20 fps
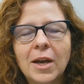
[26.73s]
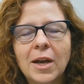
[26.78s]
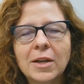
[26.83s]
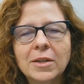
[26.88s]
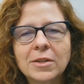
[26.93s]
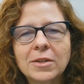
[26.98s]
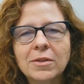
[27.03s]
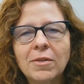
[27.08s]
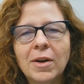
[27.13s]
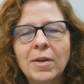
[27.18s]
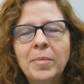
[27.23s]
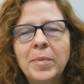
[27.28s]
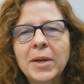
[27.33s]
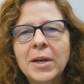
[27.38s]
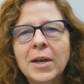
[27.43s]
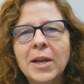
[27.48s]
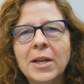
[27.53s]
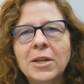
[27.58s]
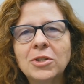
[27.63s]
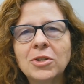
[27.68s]
So I've been
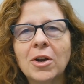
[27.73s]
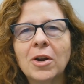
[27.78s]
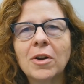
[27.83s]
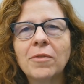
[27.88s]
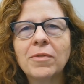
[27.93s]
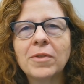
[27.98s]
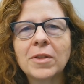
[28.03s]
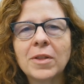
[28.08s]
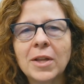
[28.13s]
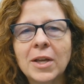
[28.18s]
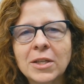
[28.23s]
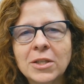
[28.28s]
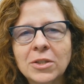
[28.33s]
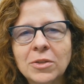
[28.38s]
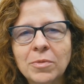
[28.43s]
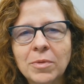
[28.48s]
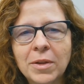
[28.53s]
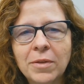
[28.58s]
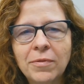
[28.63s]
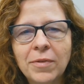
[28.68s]
in HR for the last
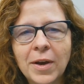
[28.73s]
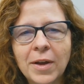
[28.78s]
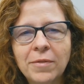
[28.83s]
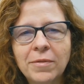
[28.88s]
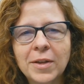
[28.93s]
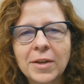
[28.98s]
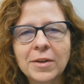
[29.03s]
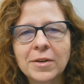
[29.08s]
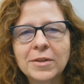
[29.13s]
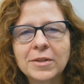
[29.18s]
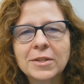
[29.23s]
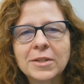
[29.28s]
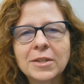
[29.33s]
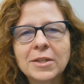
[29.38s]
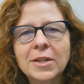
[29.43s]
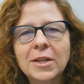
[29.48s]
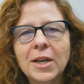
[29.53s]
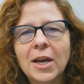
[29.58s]
25 years.